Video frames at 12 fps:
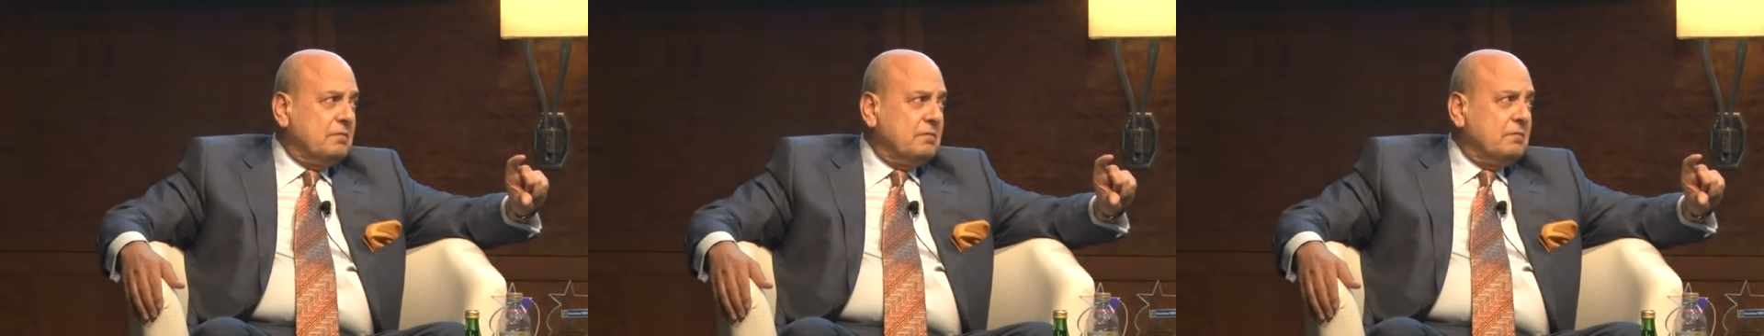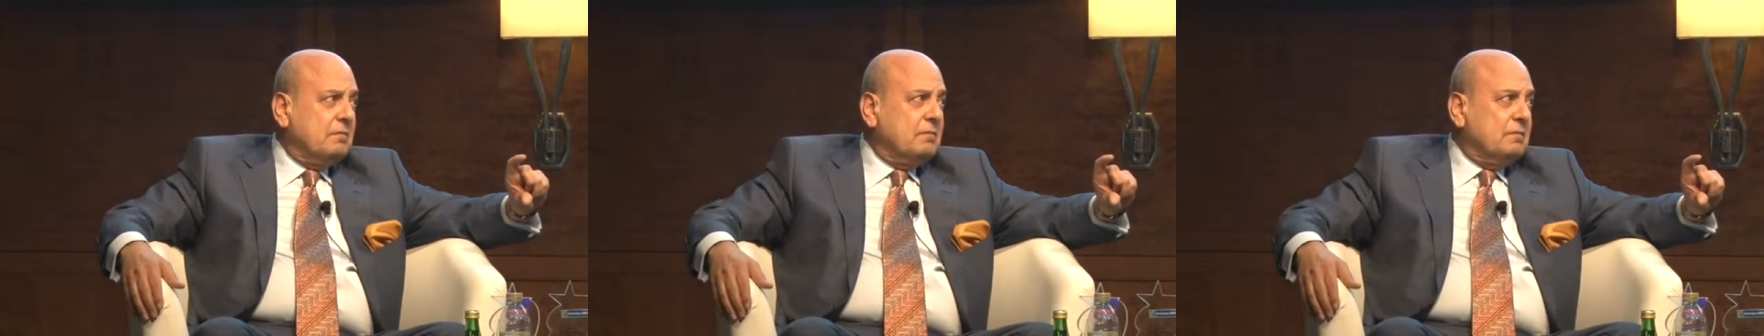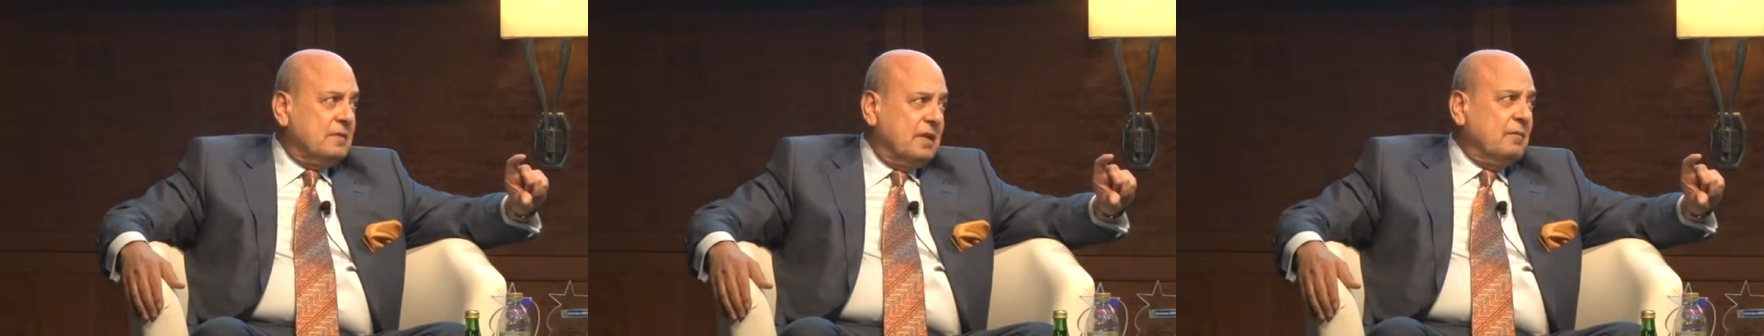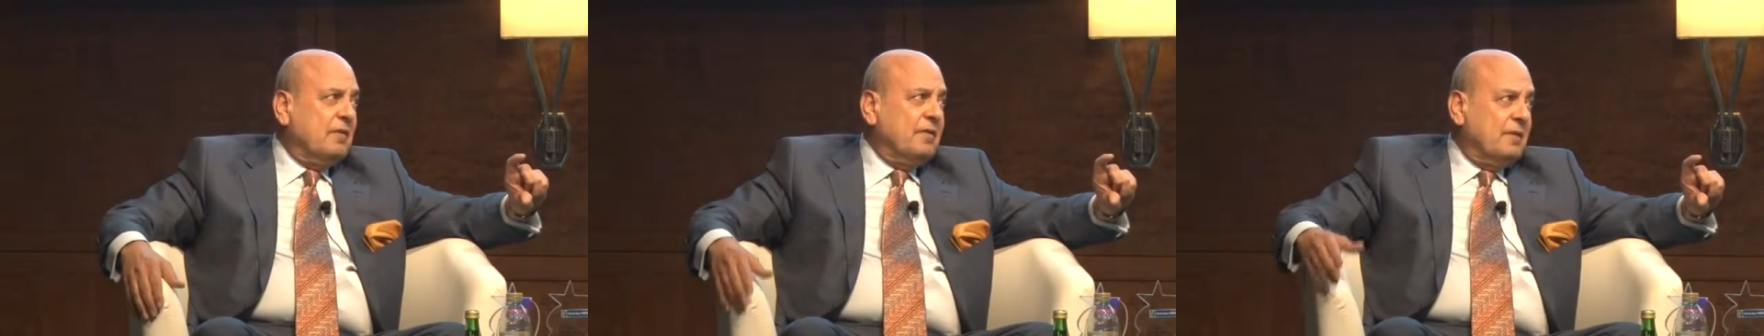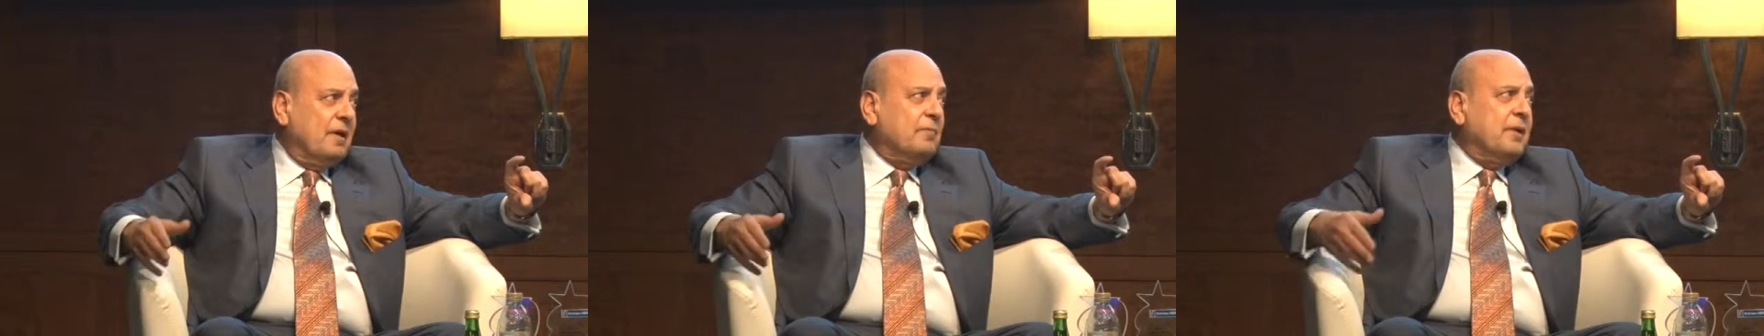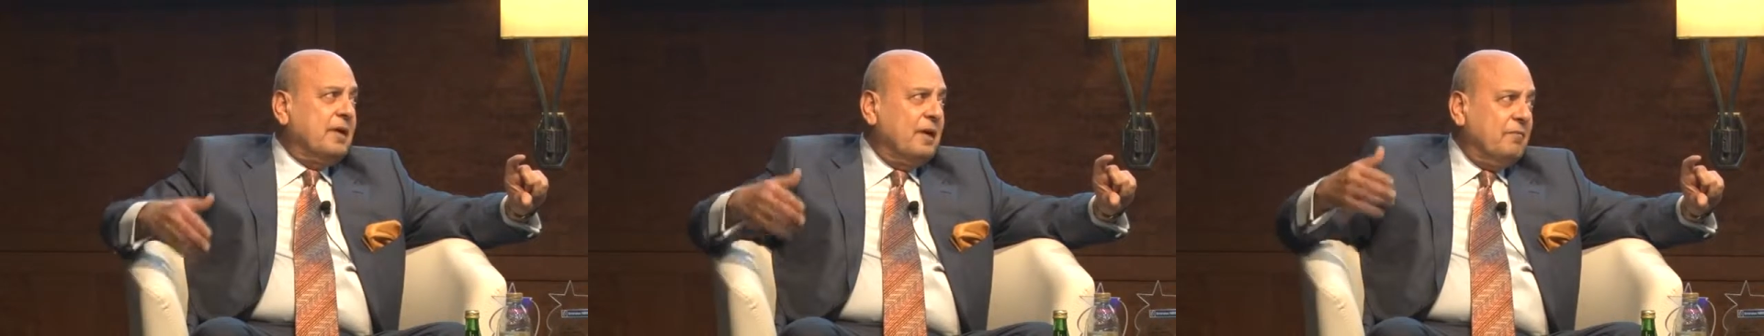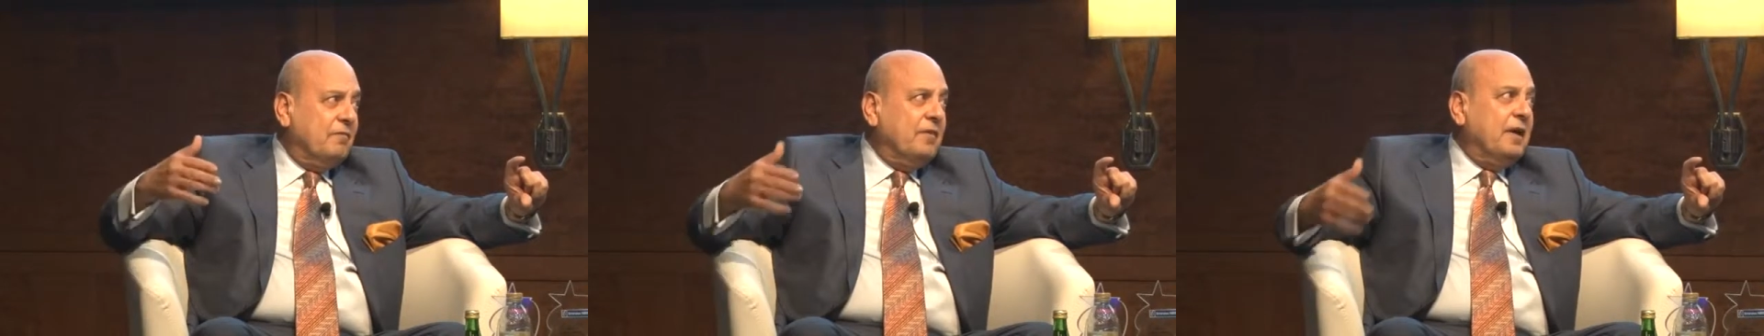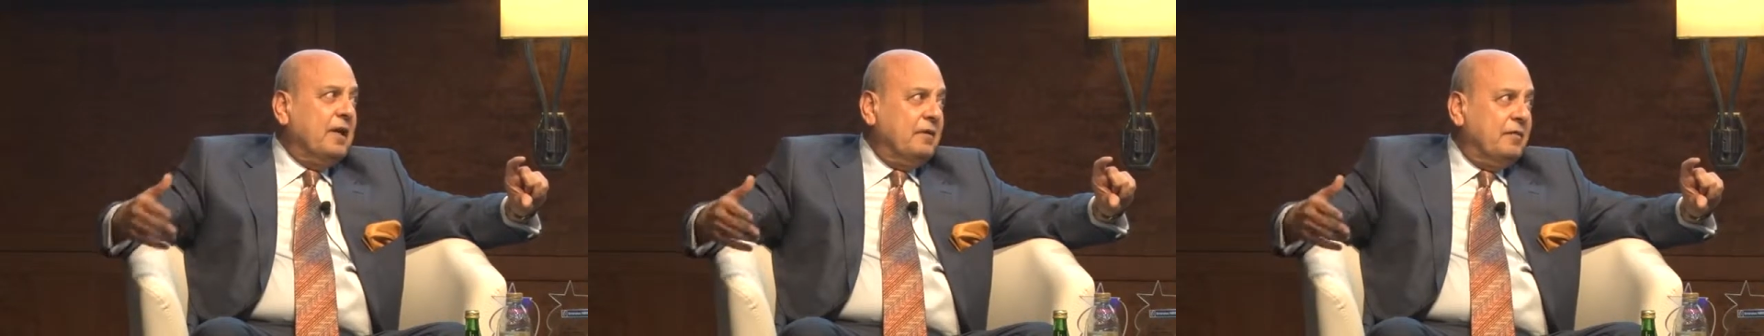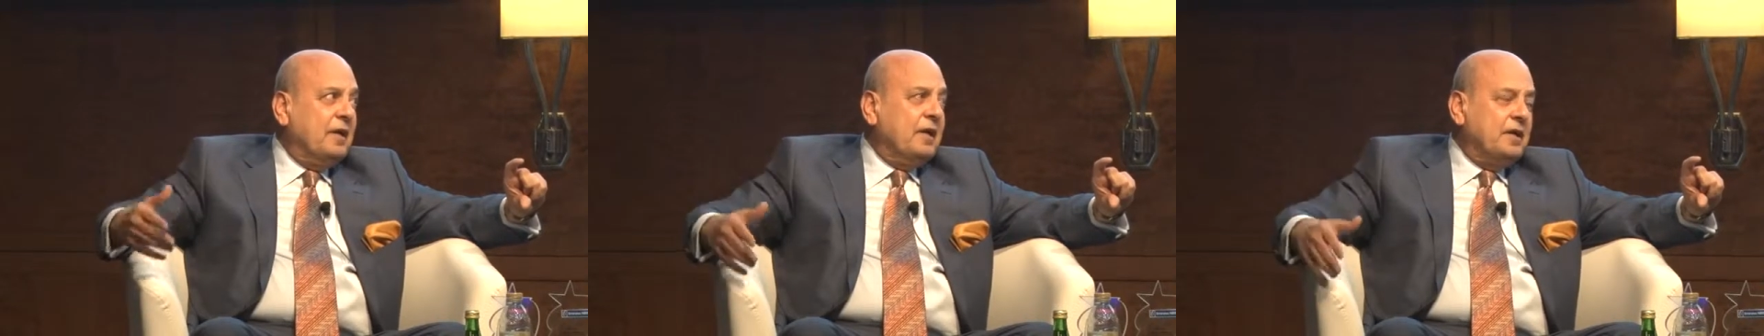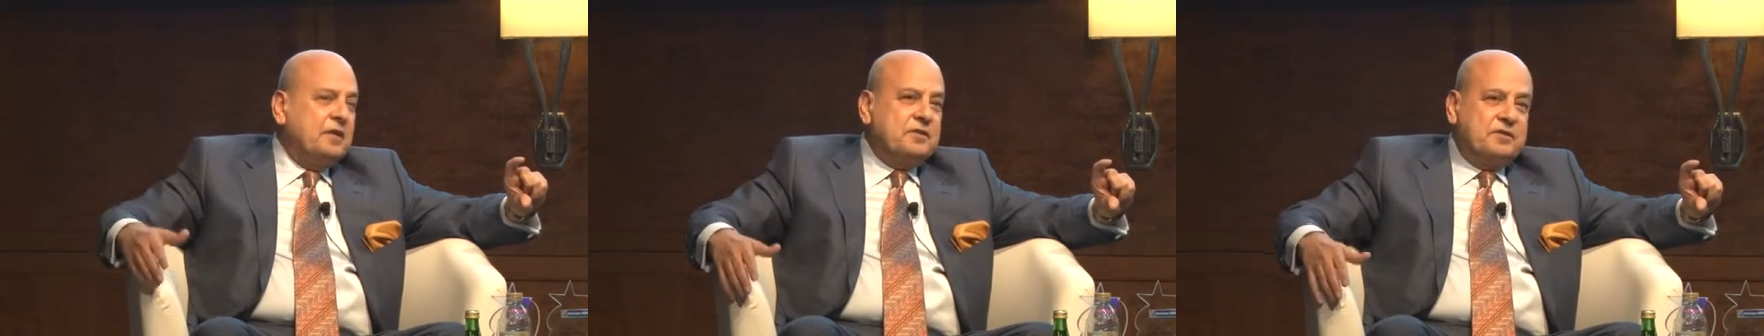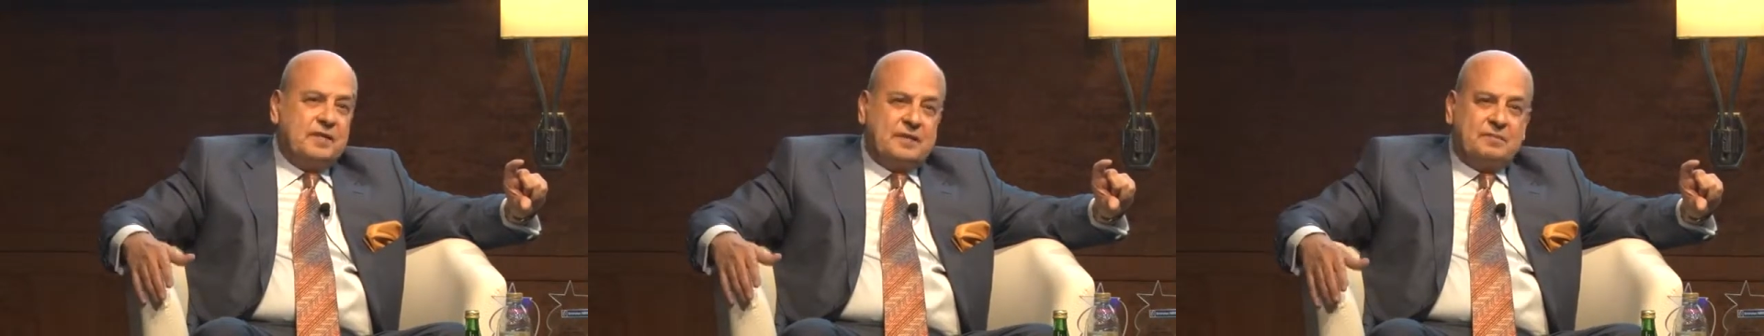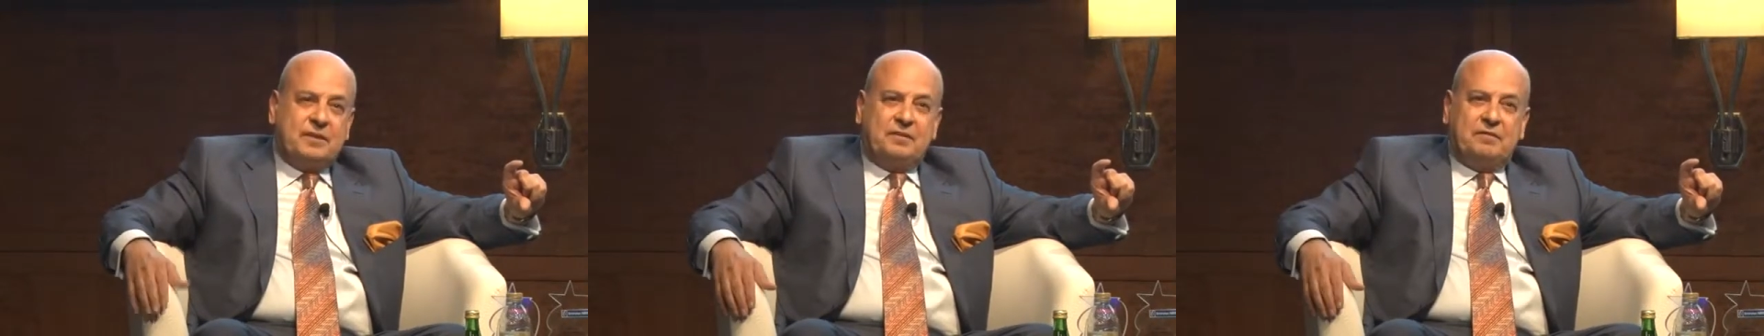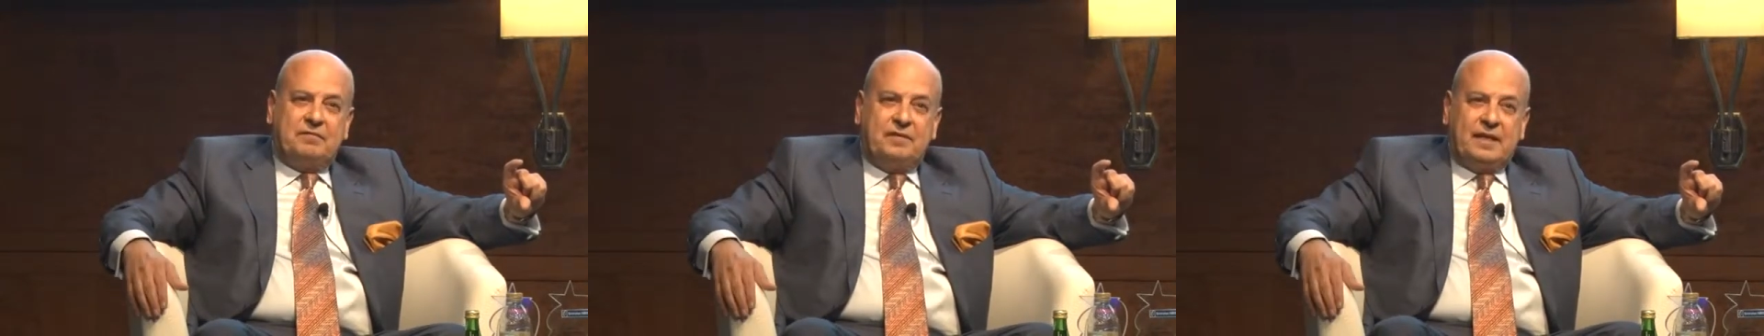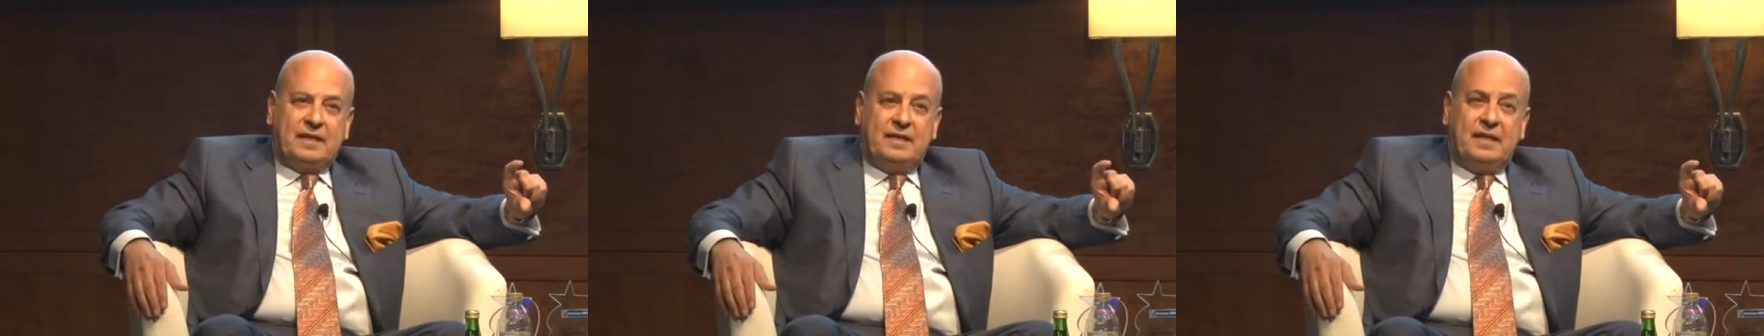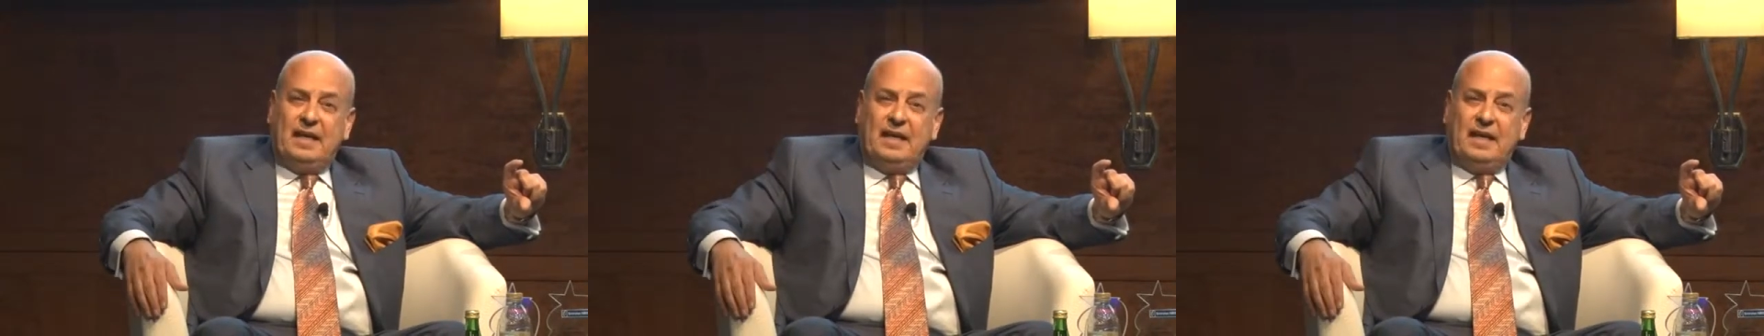Mm-hmm. Some of them have become very, very rich, as a matter of fact.